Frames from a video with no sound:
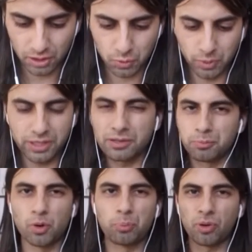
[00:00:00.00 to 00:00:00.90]
because
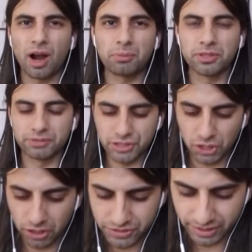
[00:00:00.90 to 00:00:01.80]
we're, we're probably
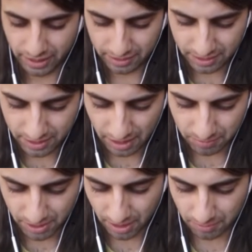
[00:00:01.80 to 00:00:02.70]
recharging at the
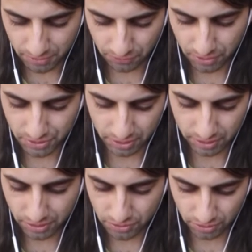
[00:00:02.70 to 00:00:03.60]
same time as far as
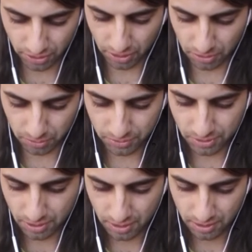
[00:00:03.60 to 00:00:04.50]
elixir
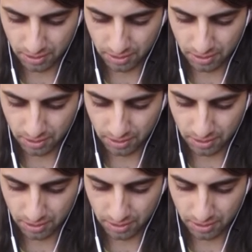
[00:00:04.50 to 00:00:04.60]
goes.